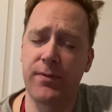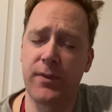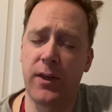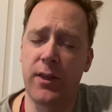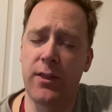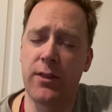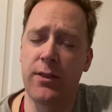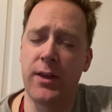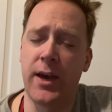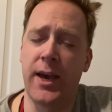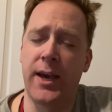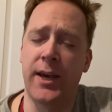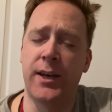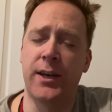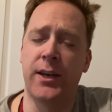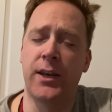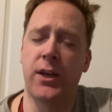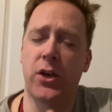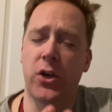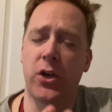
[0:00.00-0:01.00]

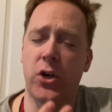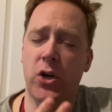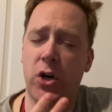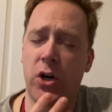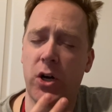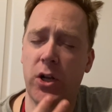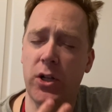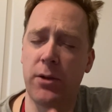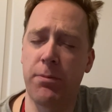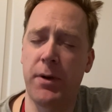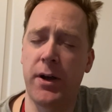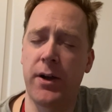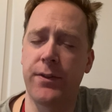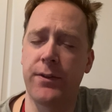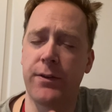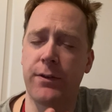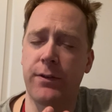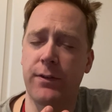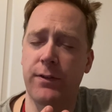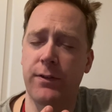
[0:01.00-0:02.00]
then call upon
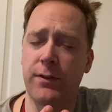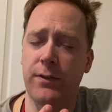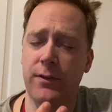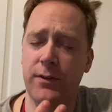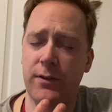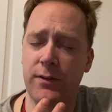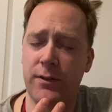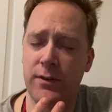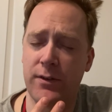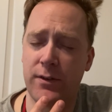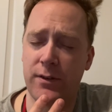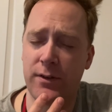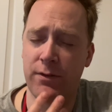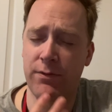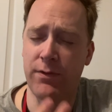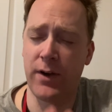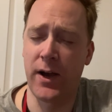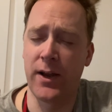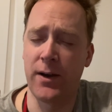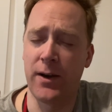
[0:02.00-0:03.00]
this
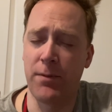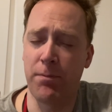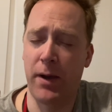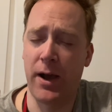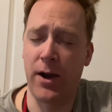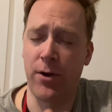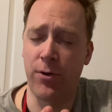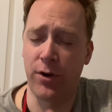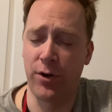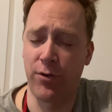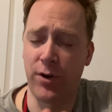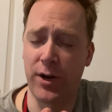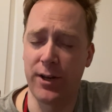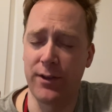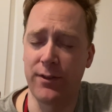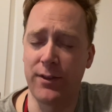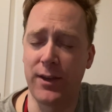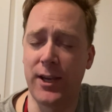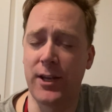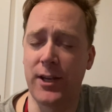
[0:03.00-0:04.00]
divine power creating
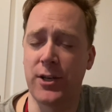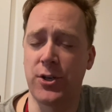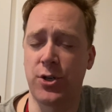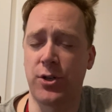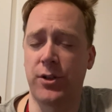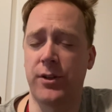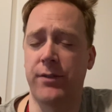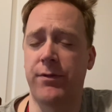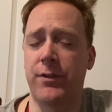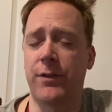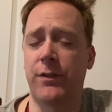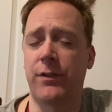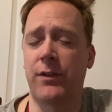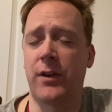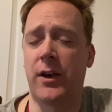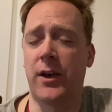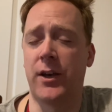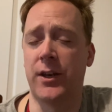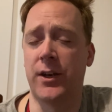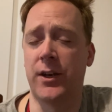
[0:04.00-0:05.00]
the angel of the
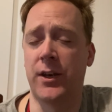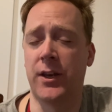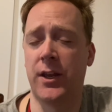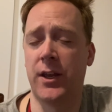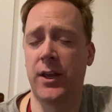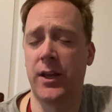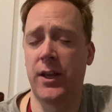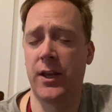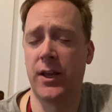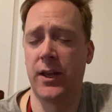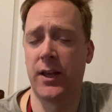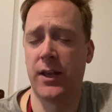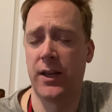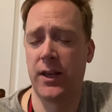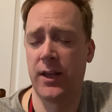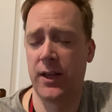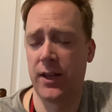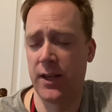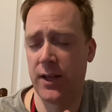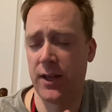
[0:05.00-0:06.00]
sun
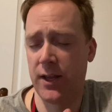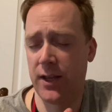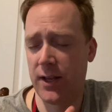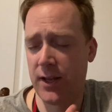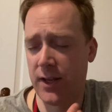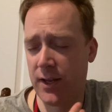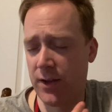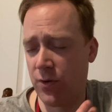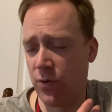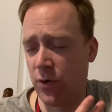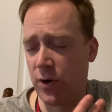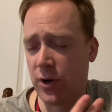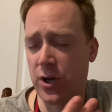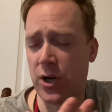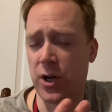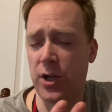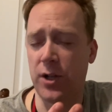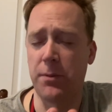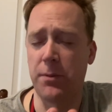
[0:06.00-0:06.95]
or call